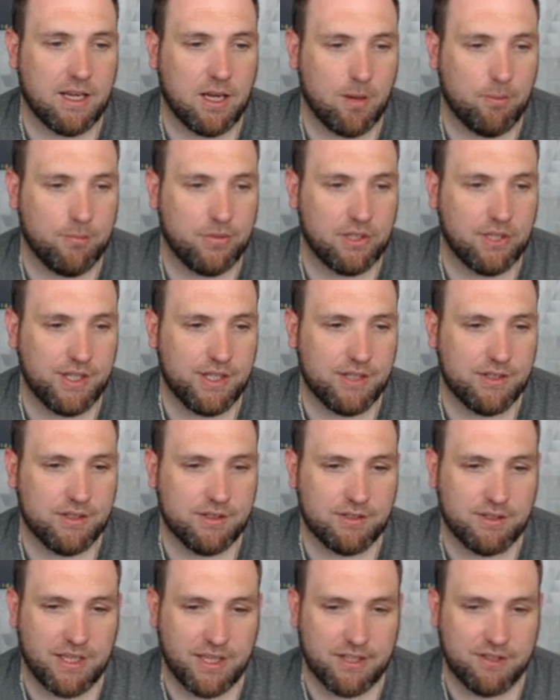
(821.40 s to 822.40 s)

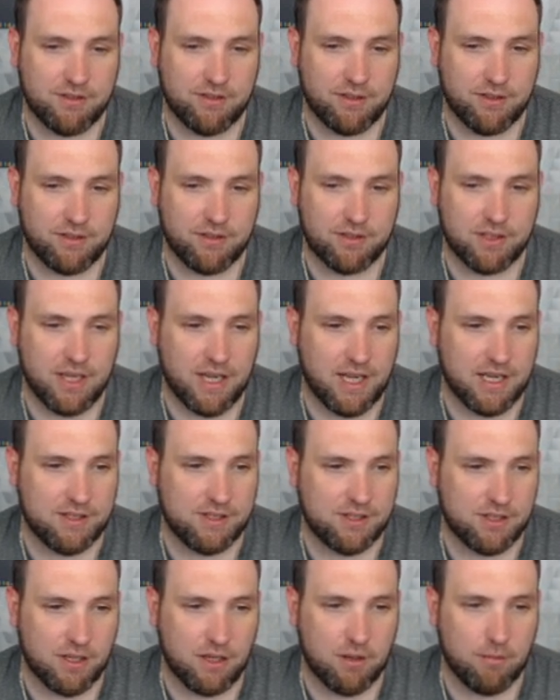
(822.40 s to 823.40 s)
companies. Tesla's
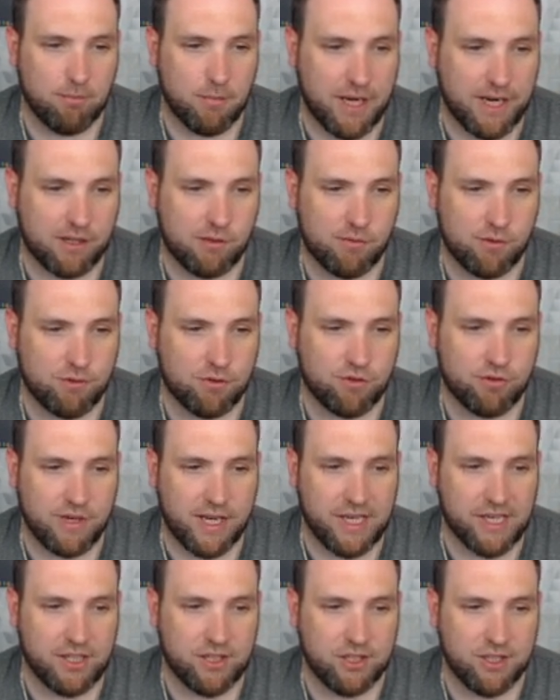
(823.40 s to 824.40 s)
got some,
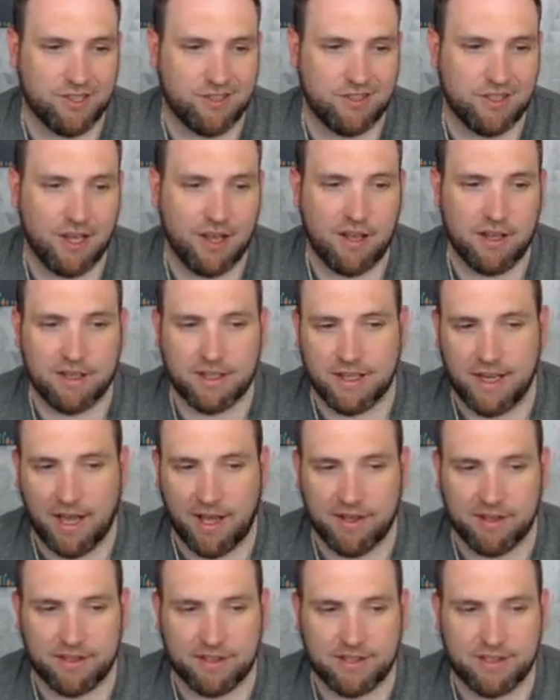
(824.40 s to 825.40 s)
MicroStrategies,
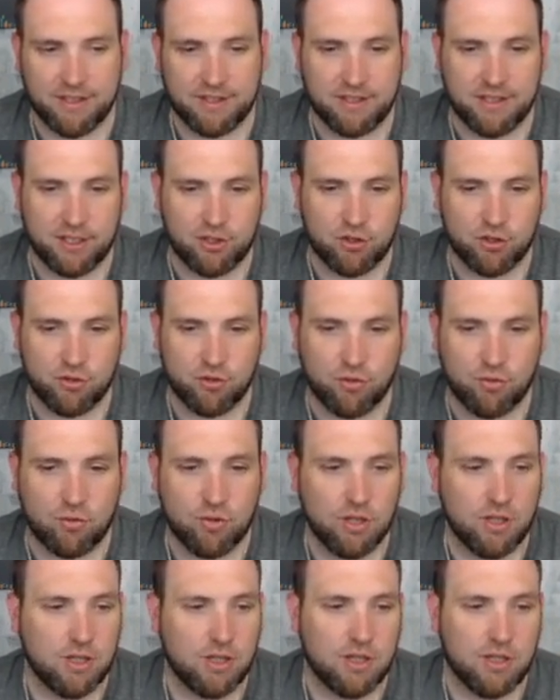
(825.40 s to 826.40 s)
Galaxy
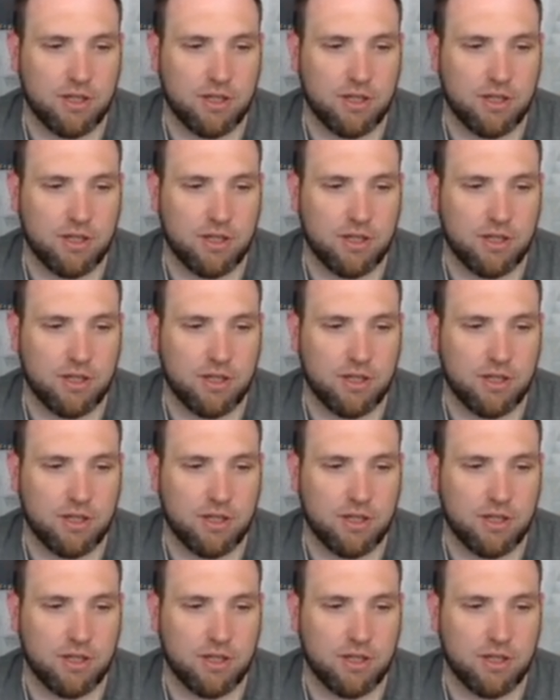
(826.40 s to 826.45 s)
Digital,